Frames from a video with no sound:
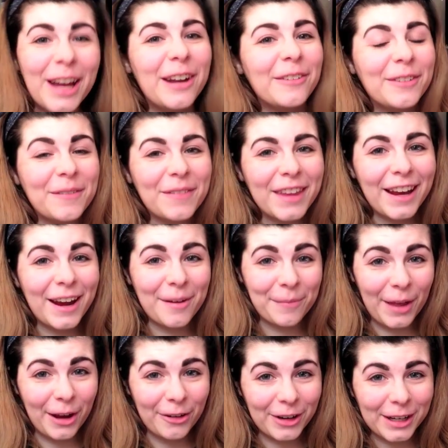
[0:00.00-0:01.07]
I don't even think I'm
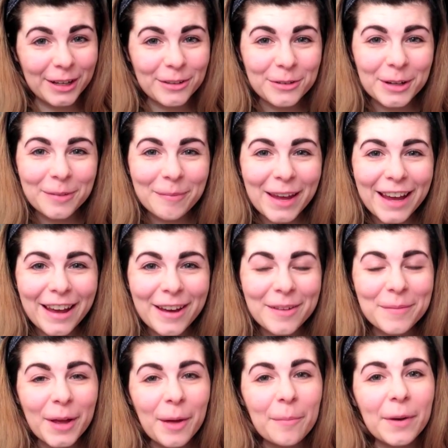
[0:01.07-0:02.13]
that great at doing
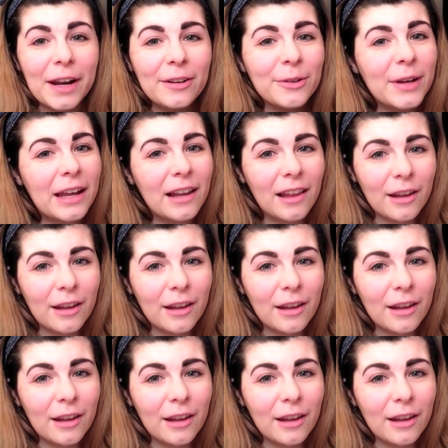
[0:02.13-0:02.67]
makeup, but I do get a